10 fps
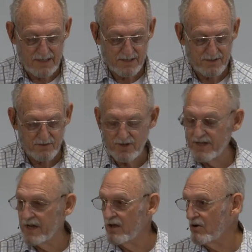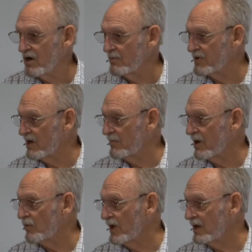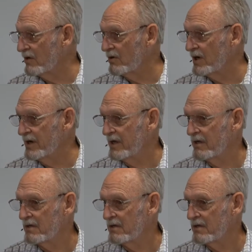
Don't let any harm come our way, Lord.